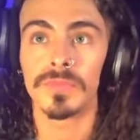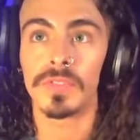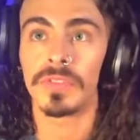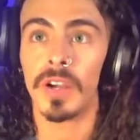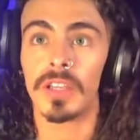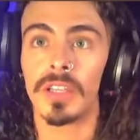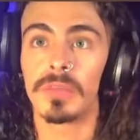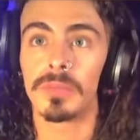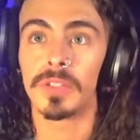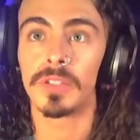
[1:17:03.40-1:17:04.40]
Fuck him,
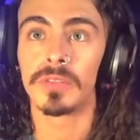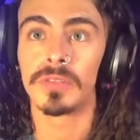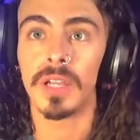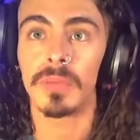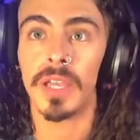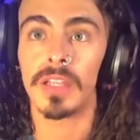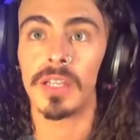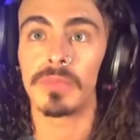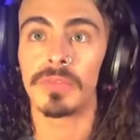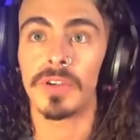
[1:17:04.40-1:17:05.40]
dude. I'm getting
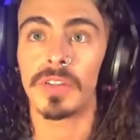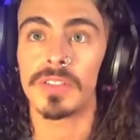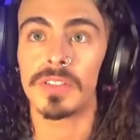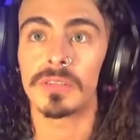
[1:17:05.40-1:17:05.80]
him first.